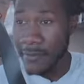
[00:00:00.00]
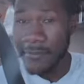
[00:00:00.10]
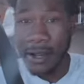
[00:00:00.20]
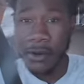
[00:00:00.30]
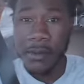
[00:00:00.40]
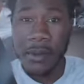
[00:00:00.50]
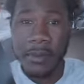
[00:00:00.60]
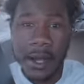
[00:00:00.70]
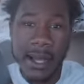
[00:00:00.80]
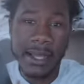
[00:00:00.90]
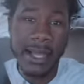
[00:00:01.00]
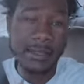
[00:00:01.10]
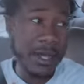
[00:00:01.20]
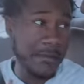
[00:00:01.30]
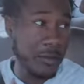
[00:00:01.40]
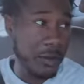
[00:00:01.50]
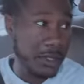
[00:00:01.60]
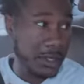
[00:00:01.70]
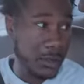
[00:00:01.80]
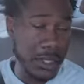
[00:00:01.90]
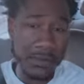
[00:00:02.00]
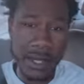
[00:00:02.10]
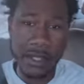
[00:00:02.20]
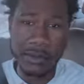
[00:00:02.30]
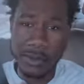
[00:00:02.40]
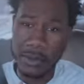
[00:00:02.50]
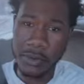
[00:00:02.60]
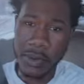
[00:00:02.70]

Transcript: can find it on my podcast platforms as well as my YouTube.